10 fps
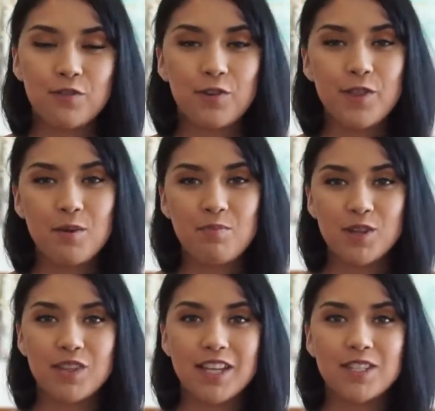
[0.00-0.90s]
for their
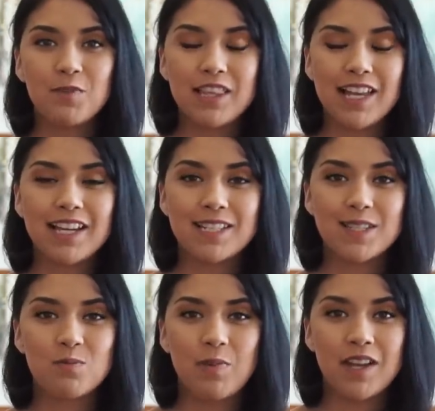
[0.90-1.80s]
birthdays we like to
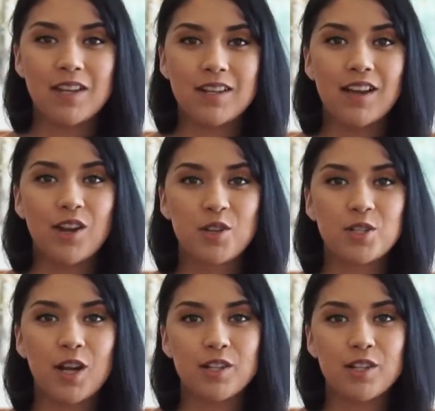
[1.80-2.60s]
spend $100